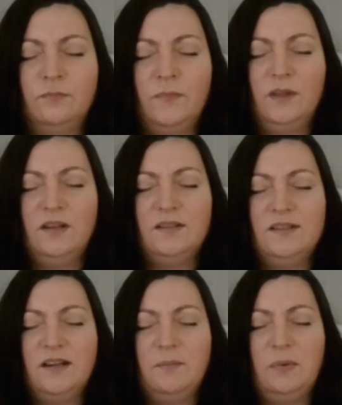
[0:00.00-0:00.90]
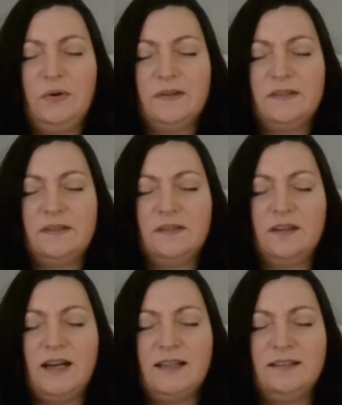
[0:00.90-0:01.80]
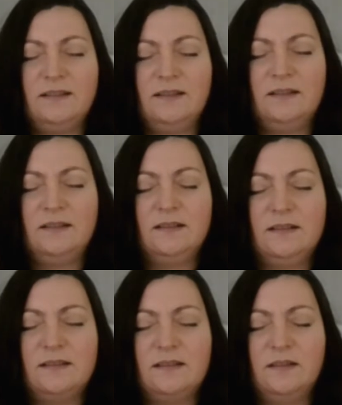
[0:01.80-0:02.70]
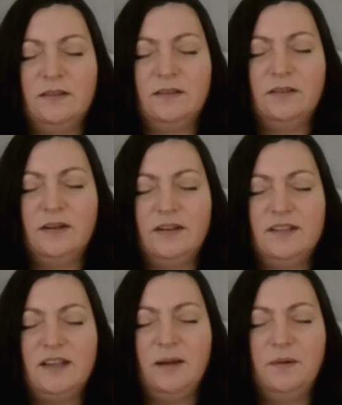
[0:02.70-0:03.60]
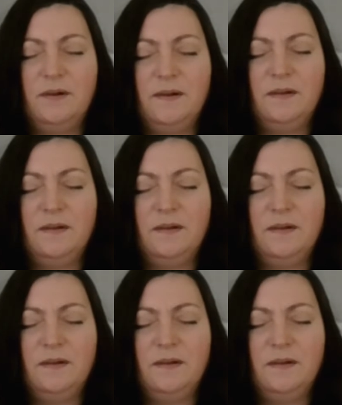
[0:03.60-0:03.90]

There's like books and candles on a table.